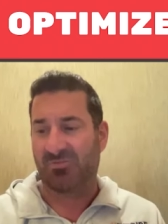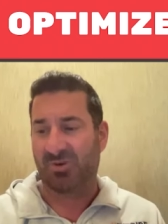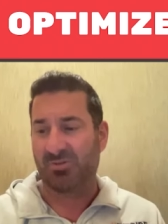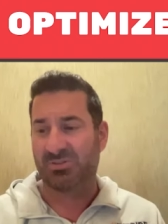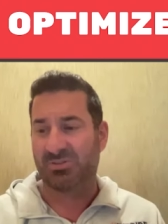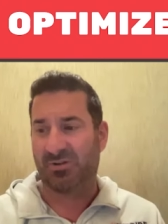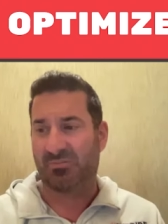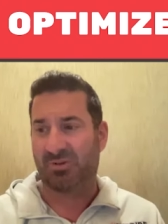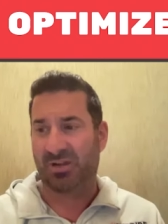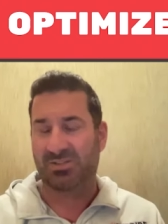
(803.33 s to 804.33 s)
most of our
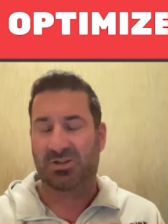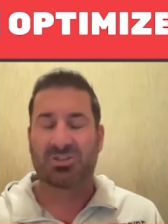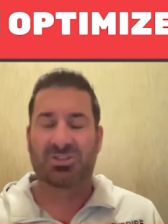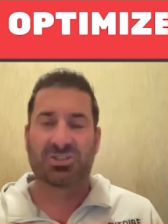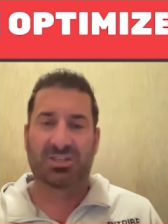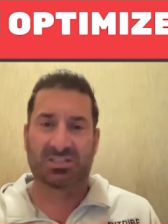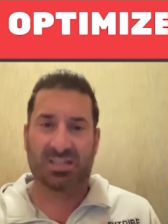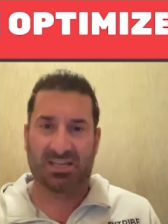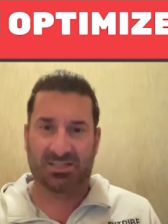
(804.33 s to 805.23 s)
brands are just getting